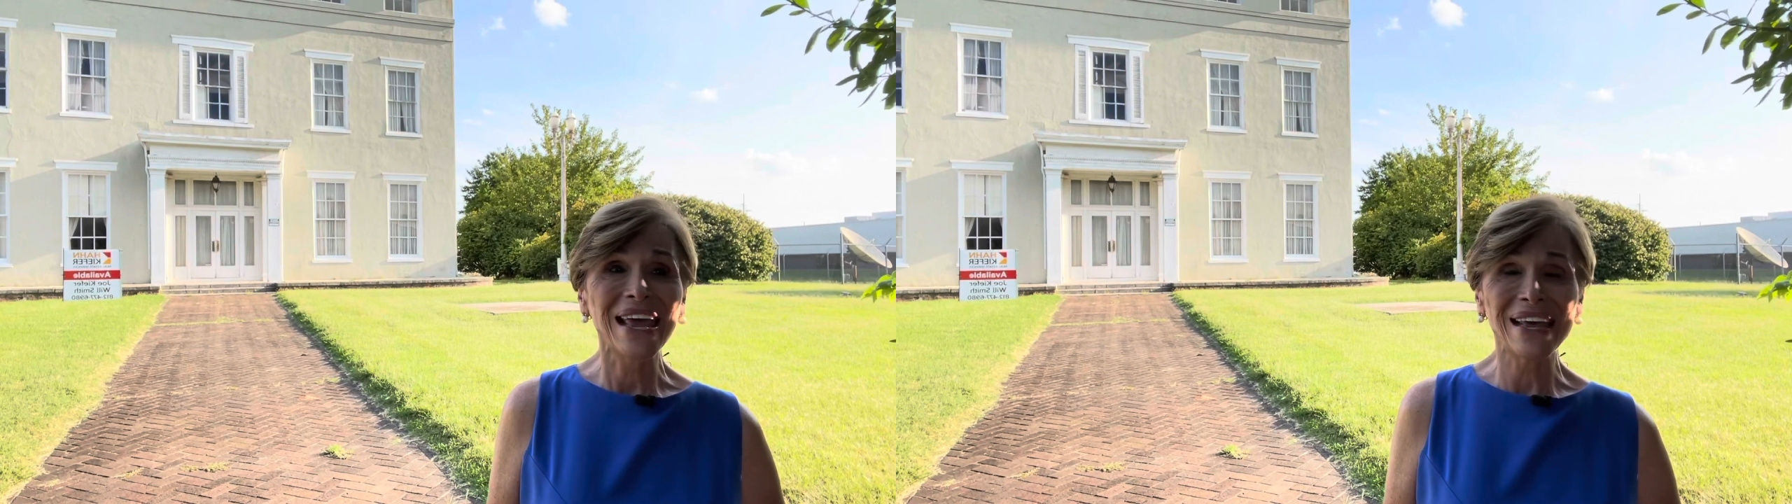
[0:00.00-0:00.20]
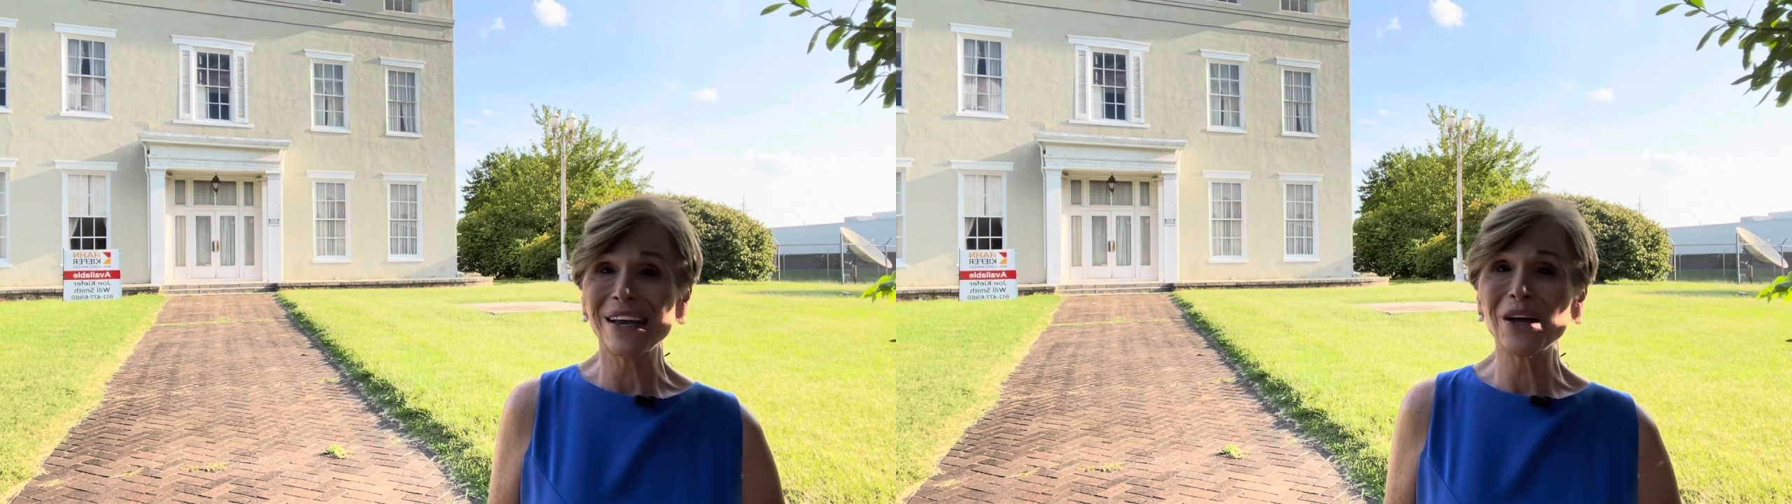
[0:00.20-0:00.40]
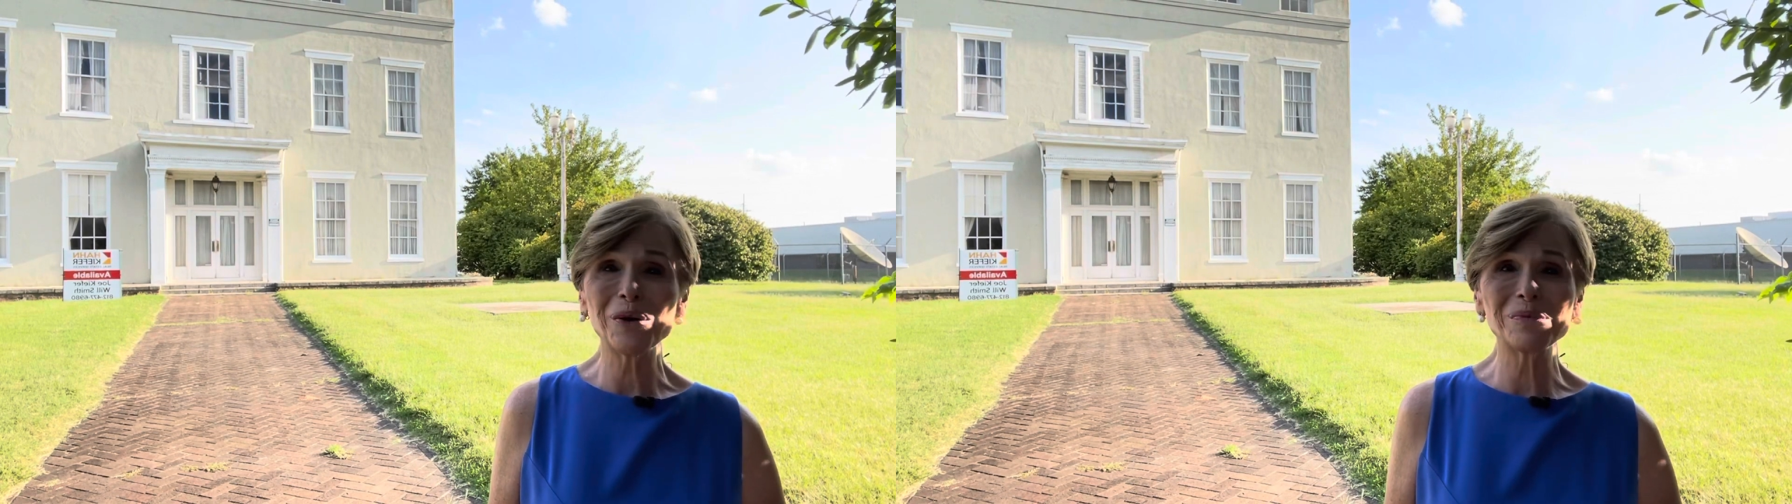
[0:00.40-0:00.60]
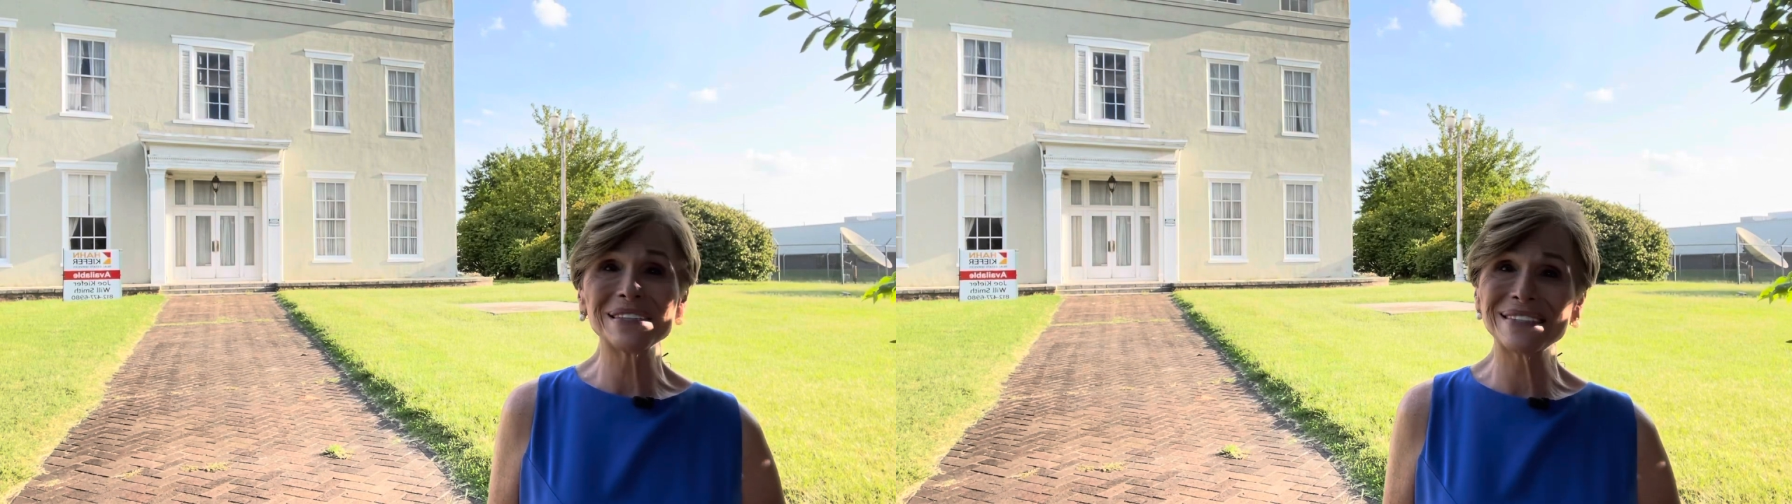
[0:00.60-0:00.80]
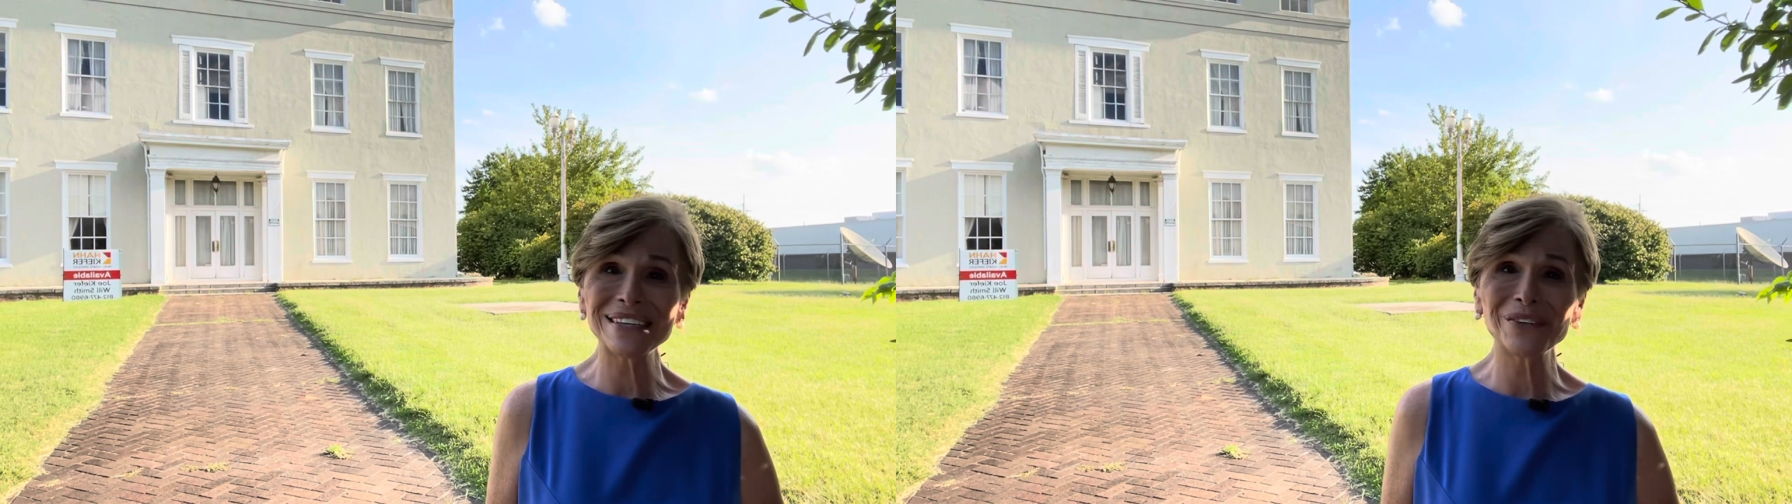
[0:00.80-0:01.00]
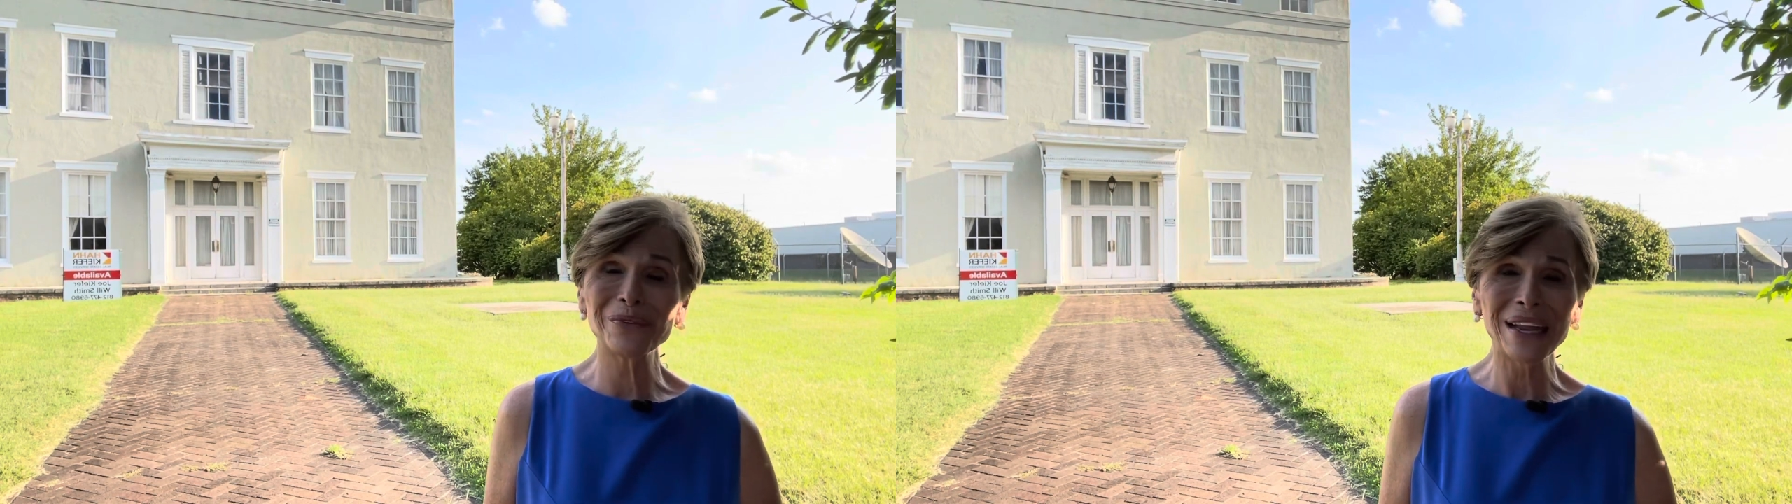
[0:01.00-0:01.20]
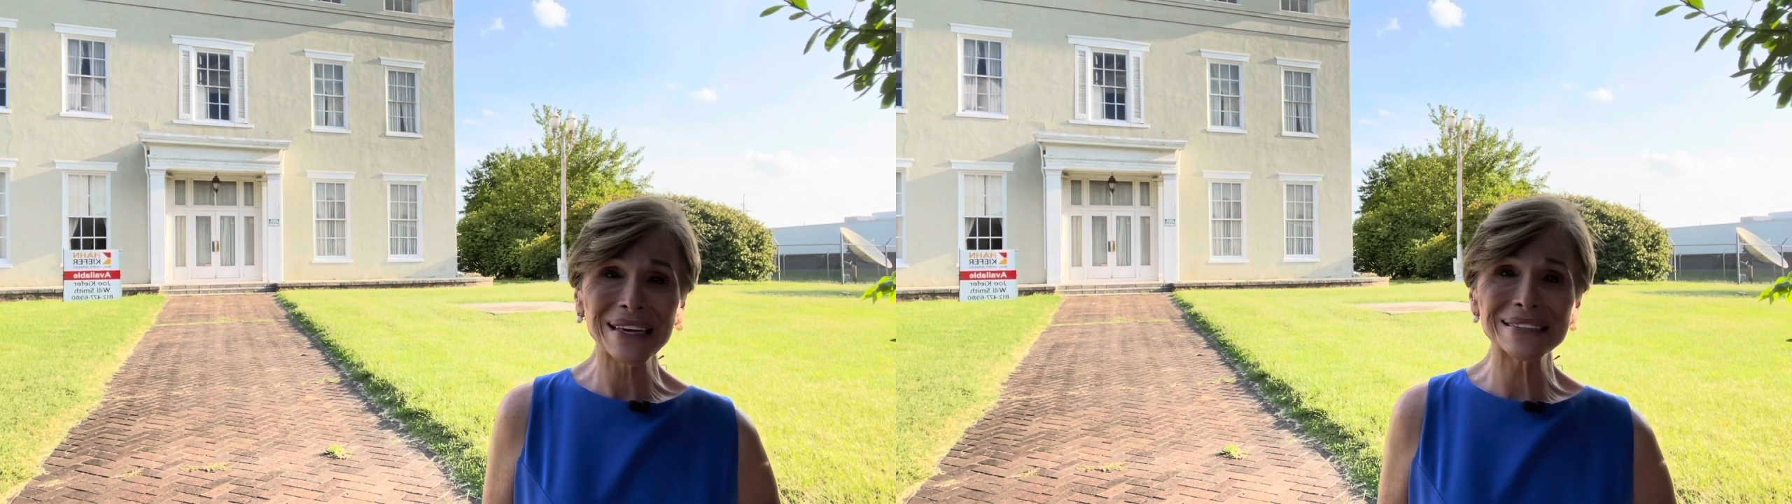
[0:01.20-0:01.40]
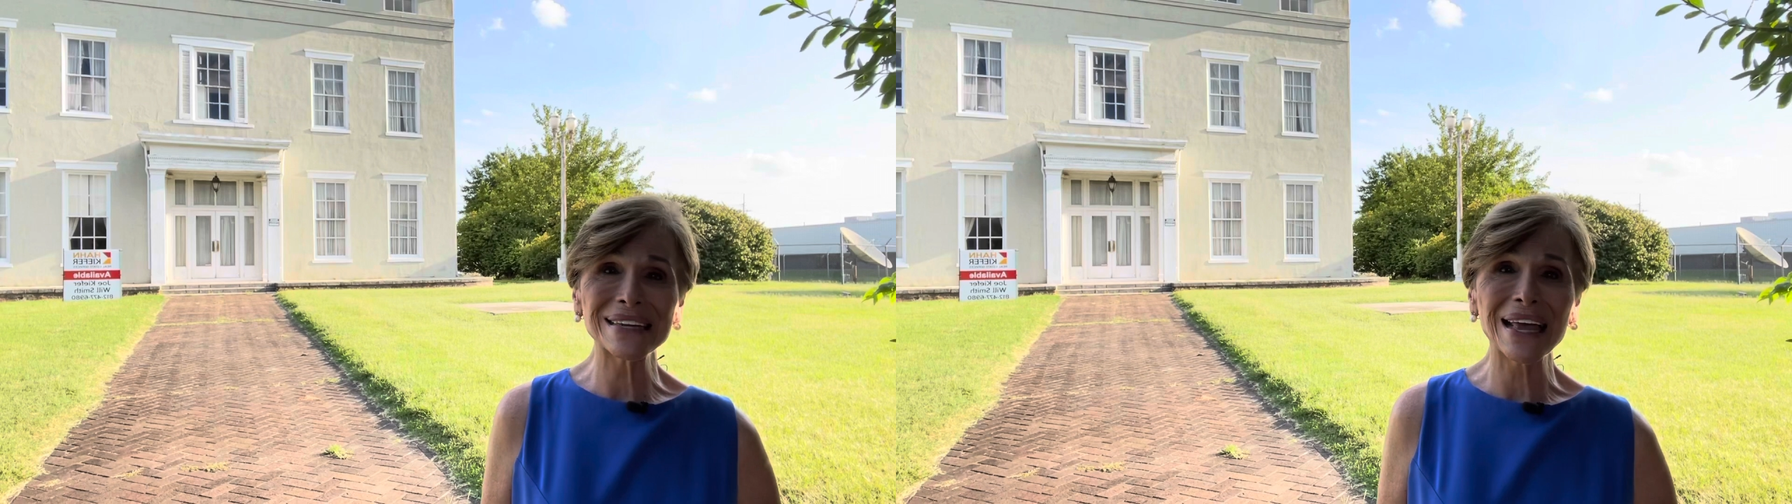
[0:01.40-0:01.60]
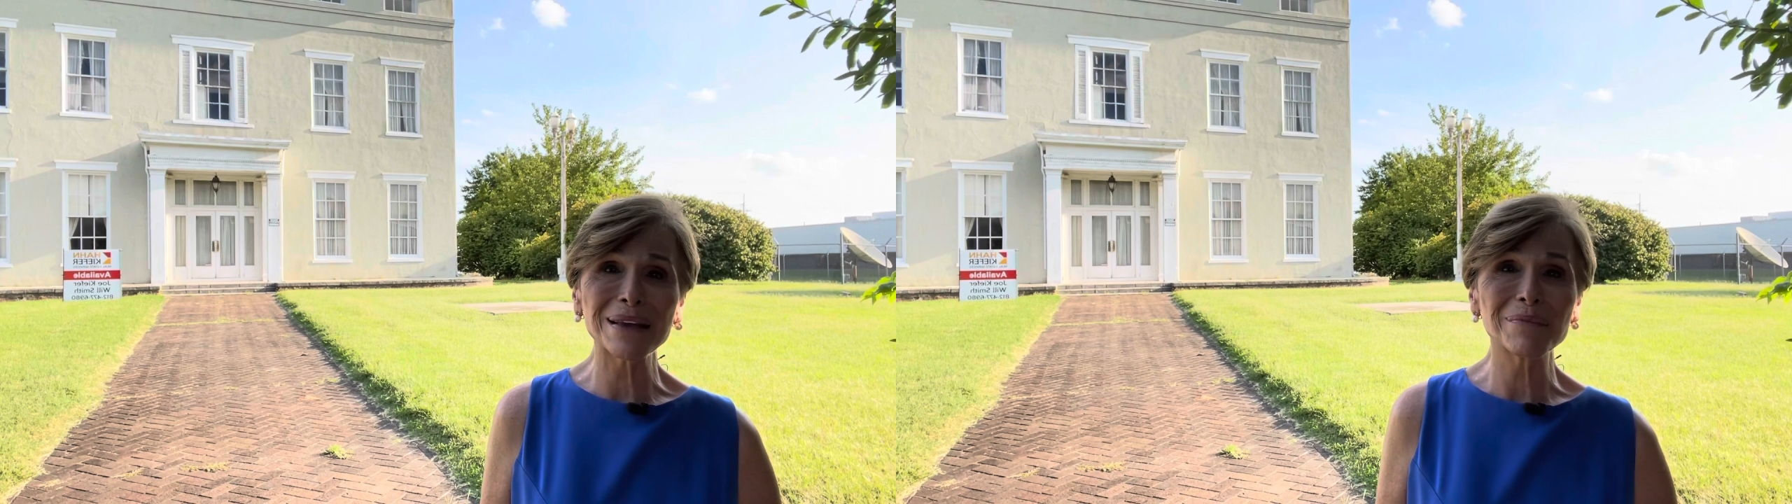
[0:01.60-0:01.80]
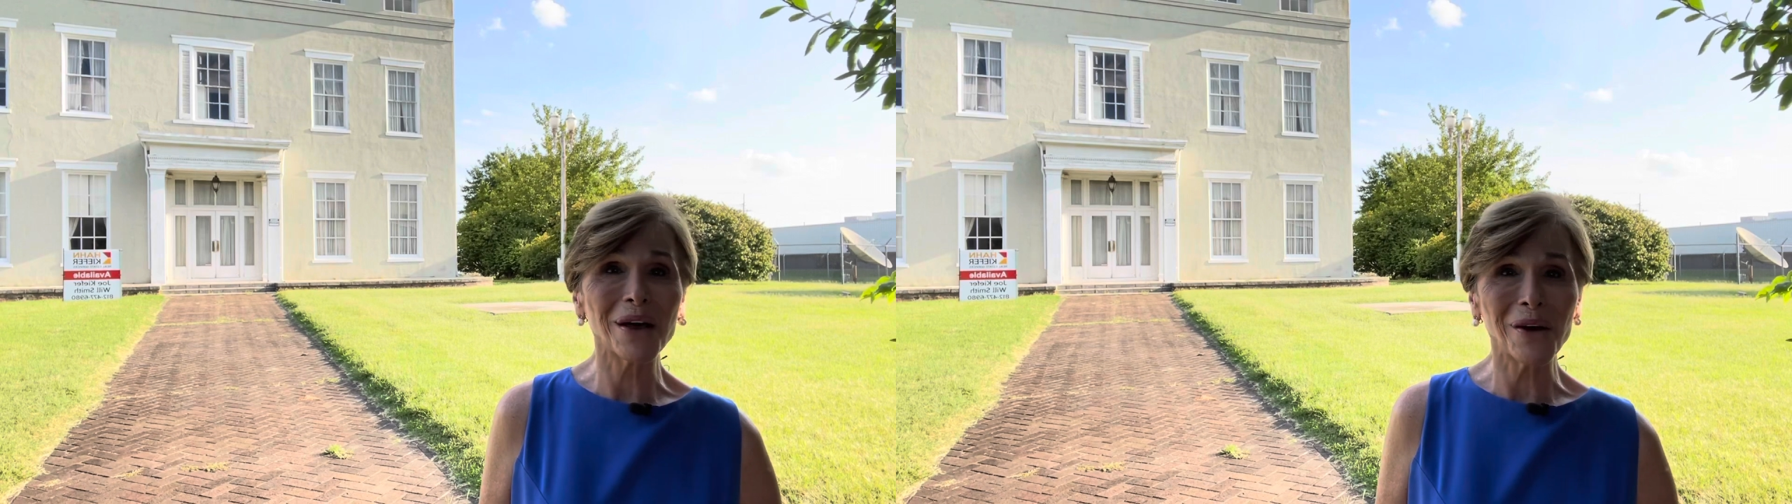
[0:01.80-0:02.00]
and I hope to see you next time